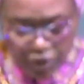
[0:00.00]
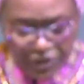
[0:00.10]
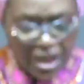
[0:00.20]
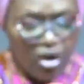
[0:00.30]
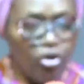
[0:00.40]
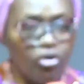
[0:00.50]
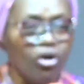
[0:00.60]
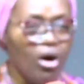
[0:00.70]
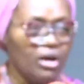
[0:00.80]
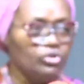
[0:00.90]
Begin to say,
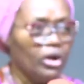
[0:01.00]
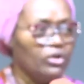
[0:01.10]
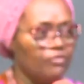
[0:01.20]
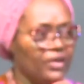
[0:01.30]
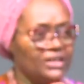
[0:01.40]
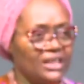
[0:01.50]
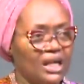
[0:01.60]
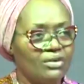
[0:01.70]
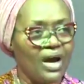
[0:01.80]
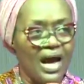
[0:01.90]
oh God, God of
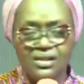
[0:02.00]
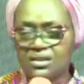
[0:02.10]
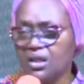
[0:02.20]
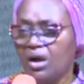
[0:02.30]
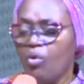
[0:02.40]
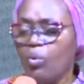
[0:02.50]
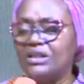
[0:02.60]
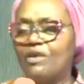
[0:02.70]
vengeance, arise.